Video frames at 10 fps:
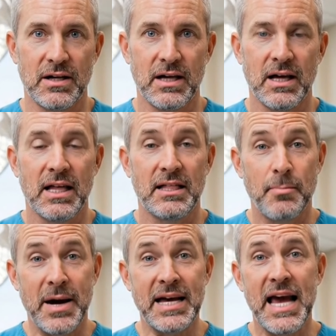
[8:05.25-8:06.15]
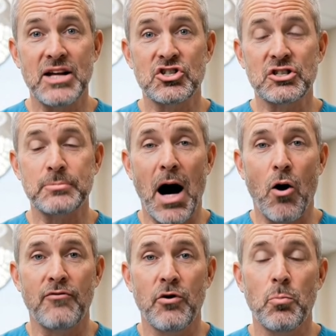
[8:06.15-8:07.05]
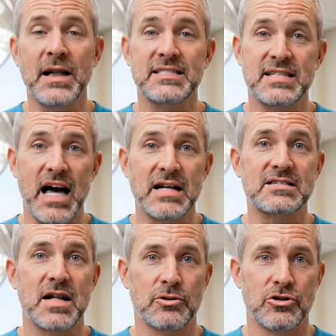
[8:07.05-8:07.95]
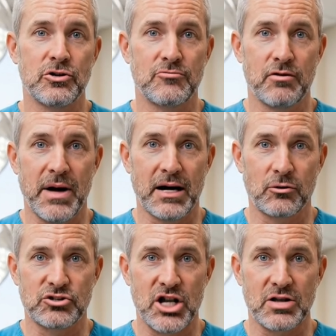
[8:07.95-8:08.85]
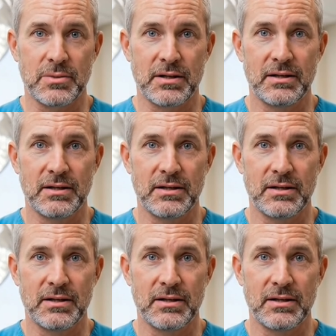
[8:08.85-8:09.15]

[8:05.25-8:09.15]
and report any side effects to ensure safe use.